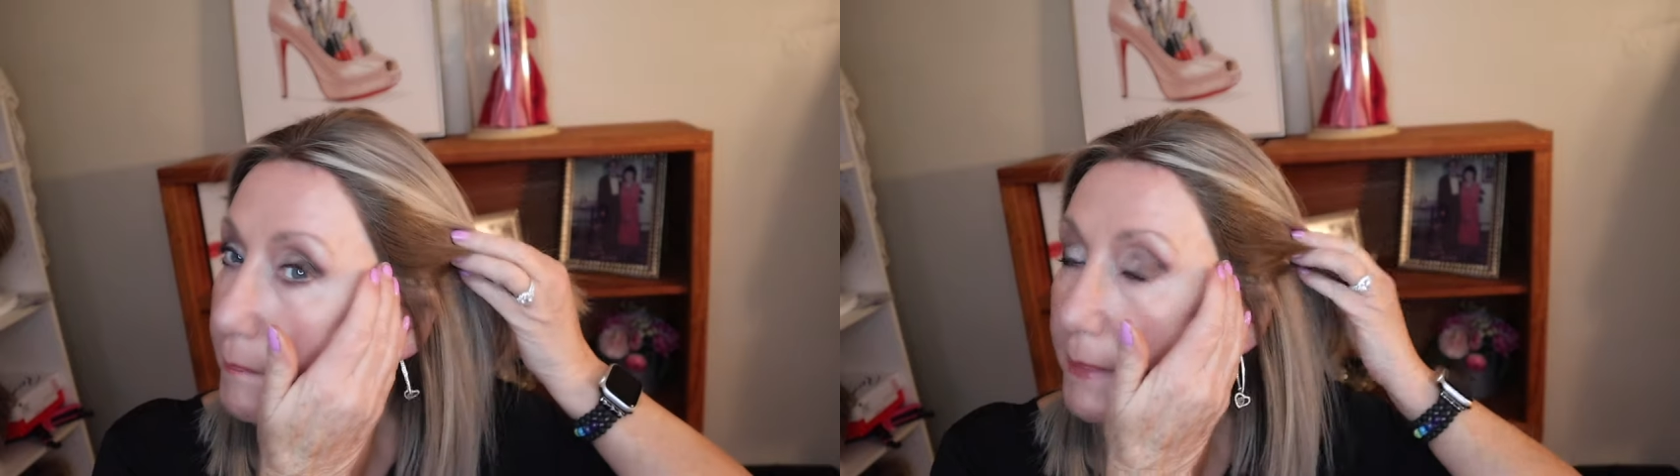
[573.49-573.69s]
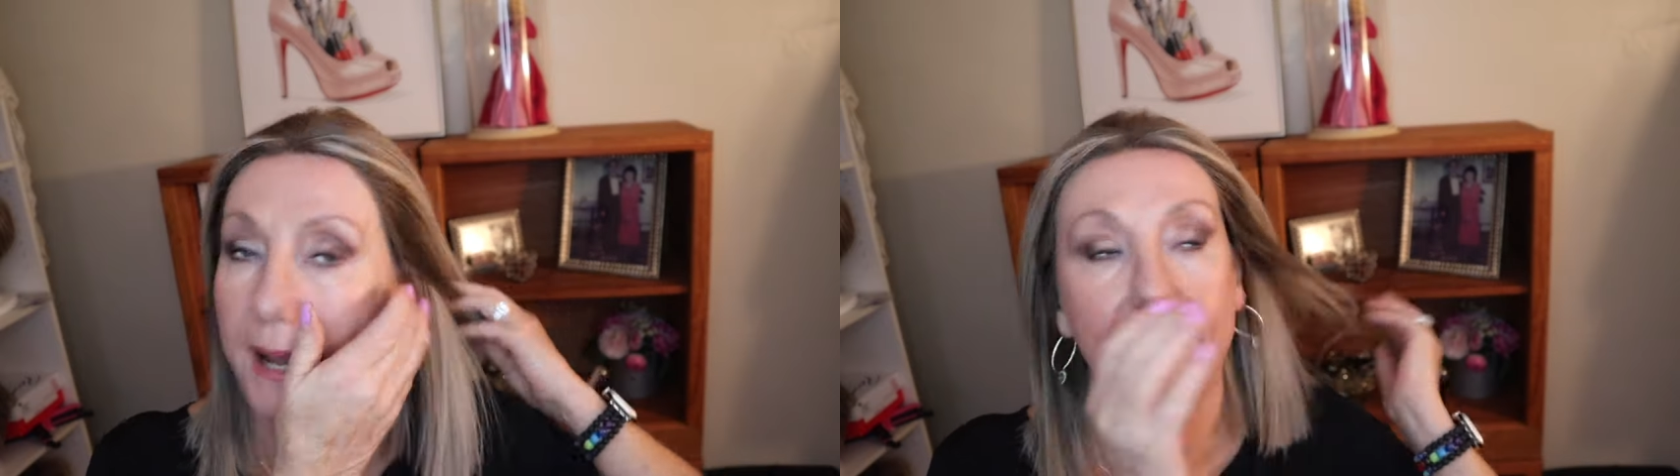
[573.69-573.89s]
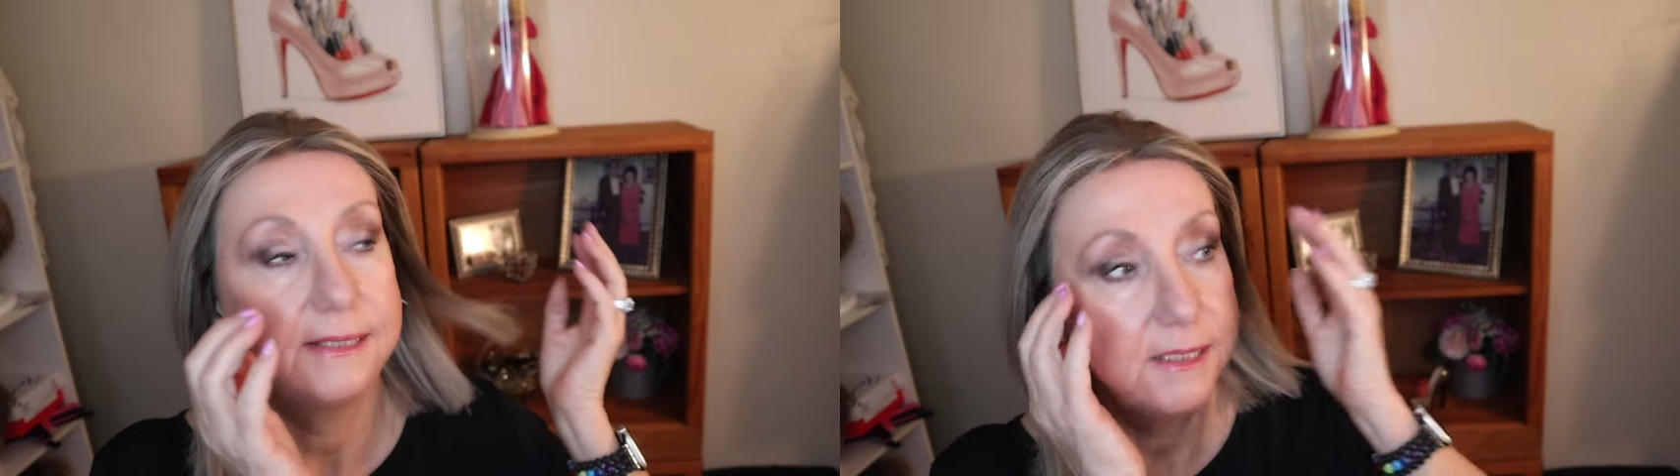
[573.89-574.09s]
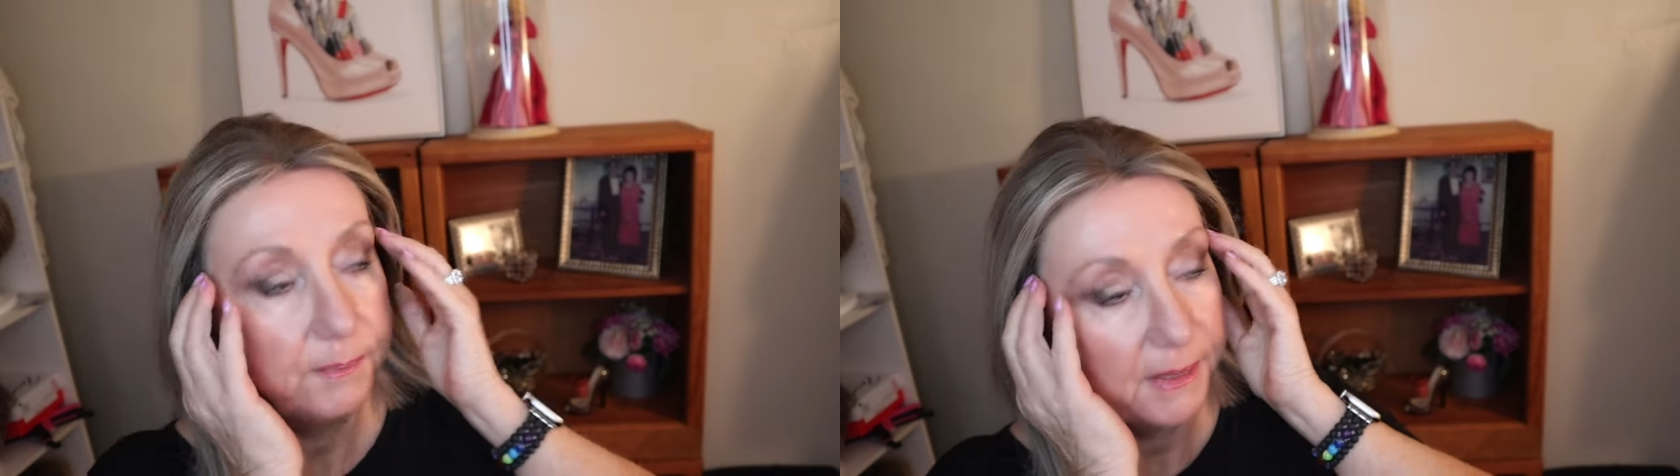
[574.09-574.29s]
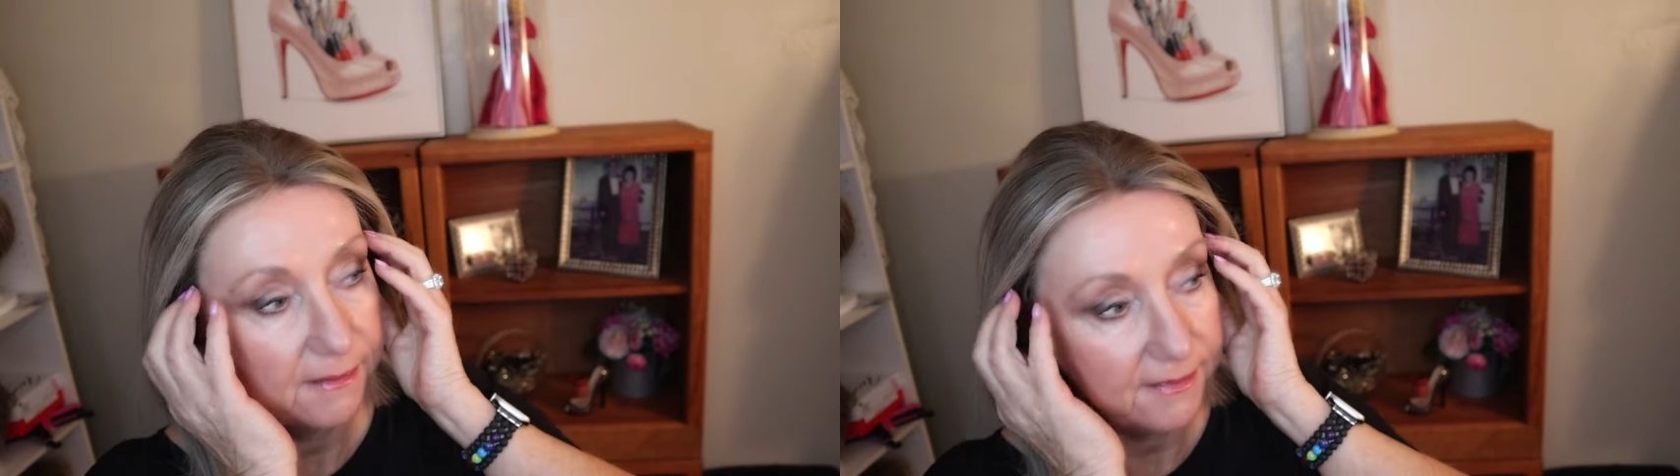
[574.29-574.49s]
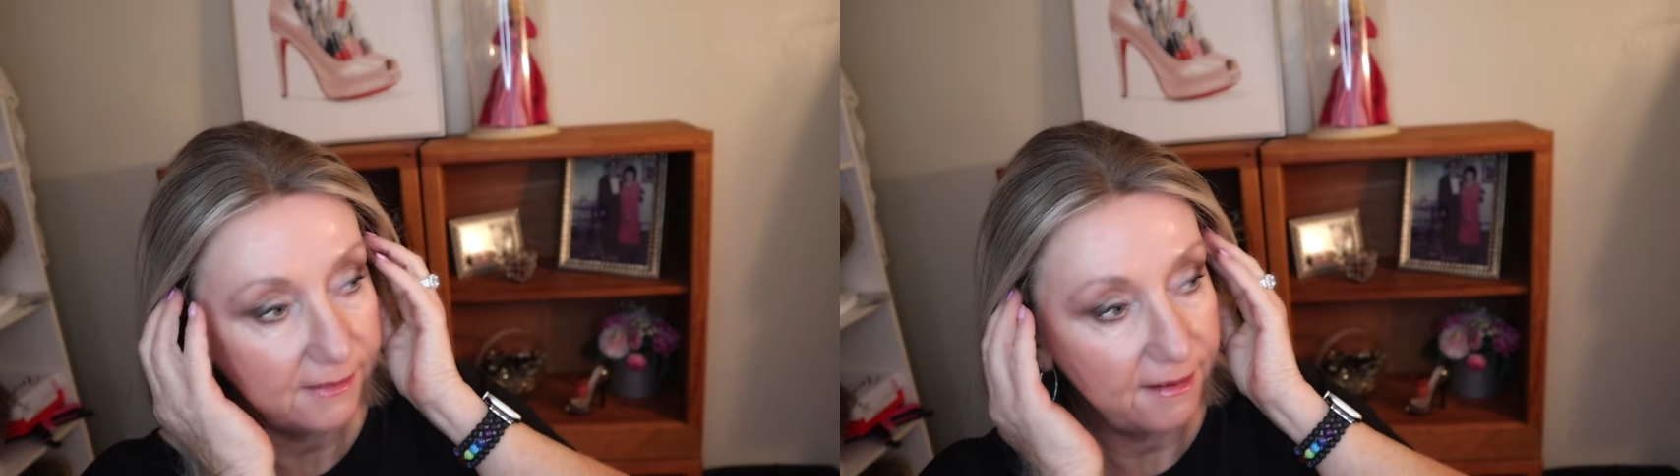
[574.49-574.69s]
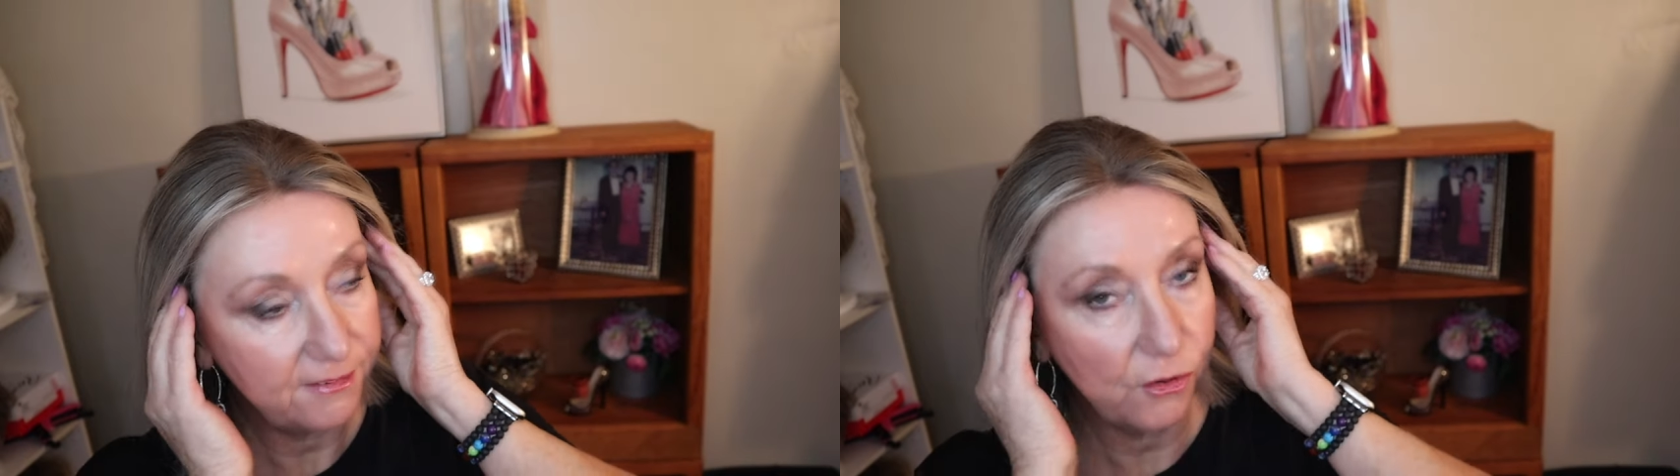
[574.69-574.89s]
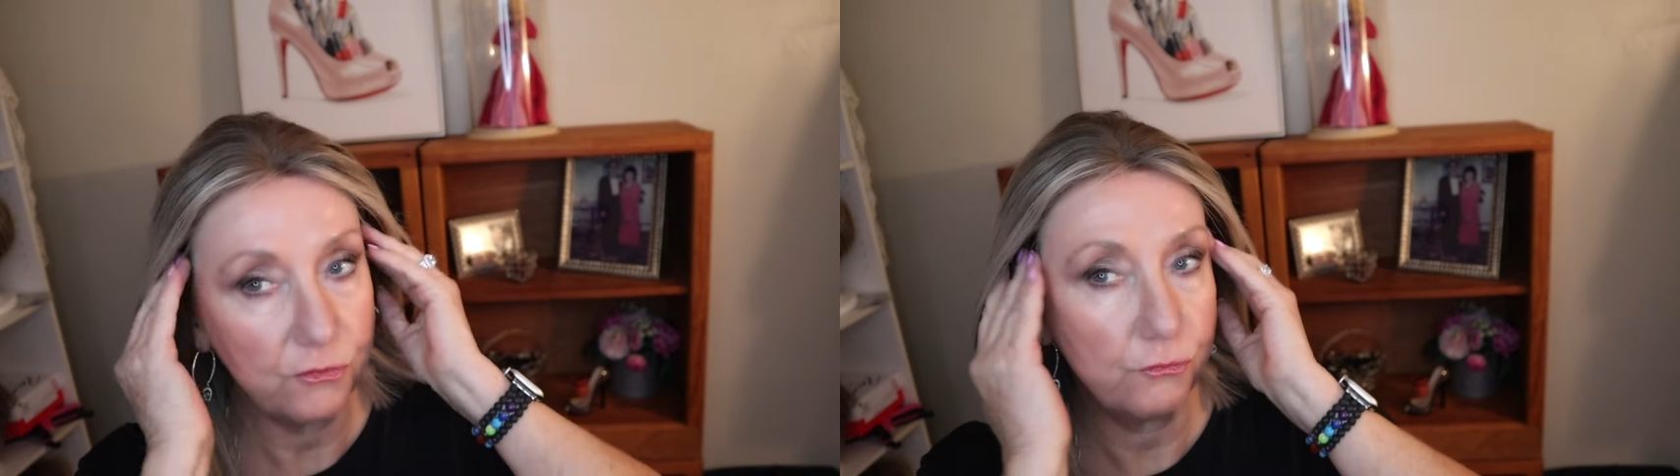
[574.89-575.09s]
but because the lace
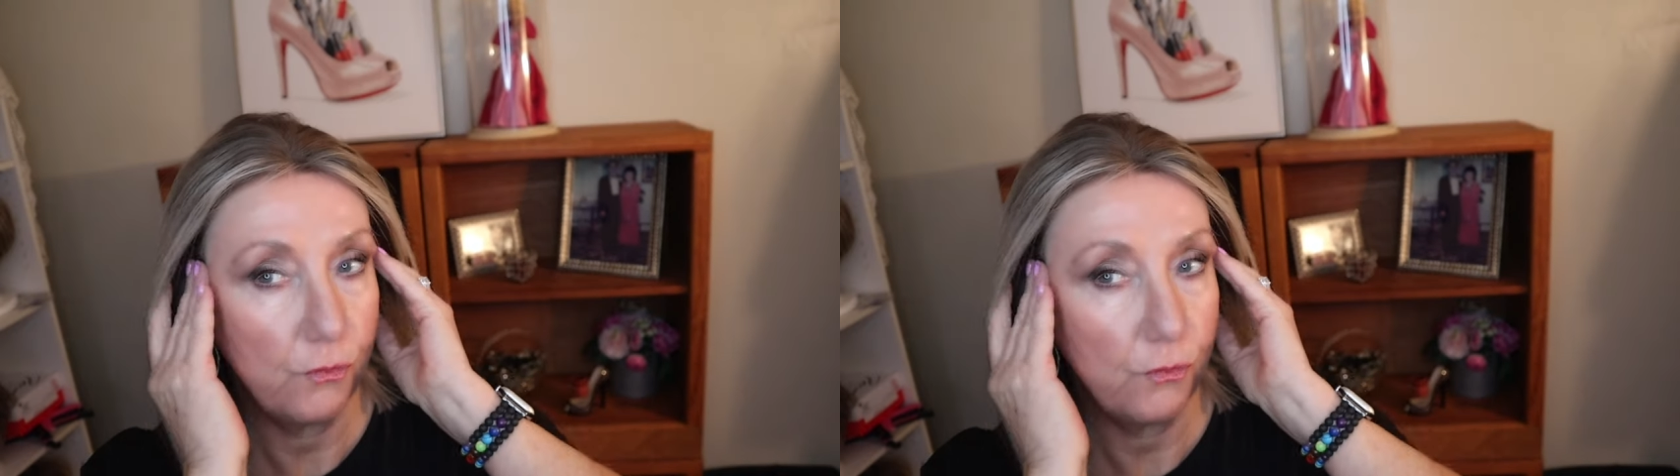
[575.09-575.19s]
goes